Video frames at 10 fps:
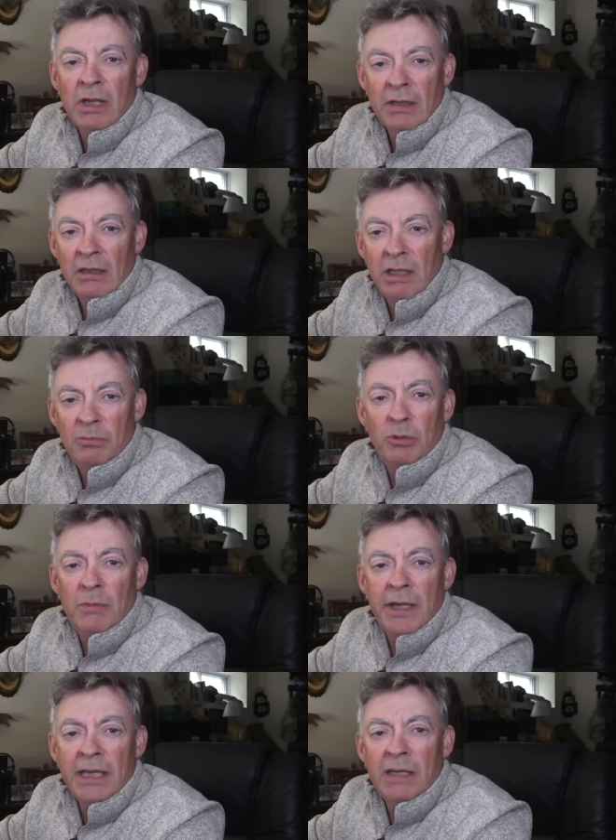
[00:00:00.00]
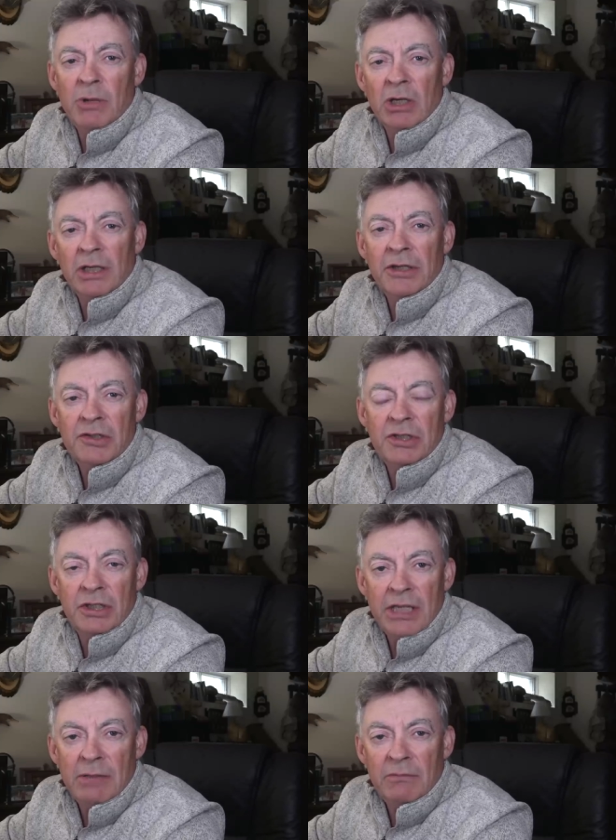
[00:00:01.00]
that they'd put my name on a list and
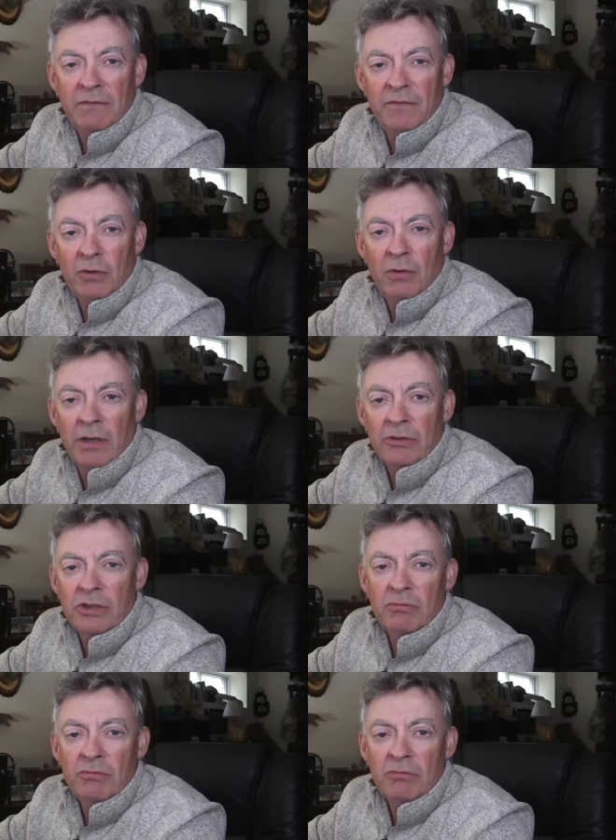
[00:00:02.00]
the name of a few others.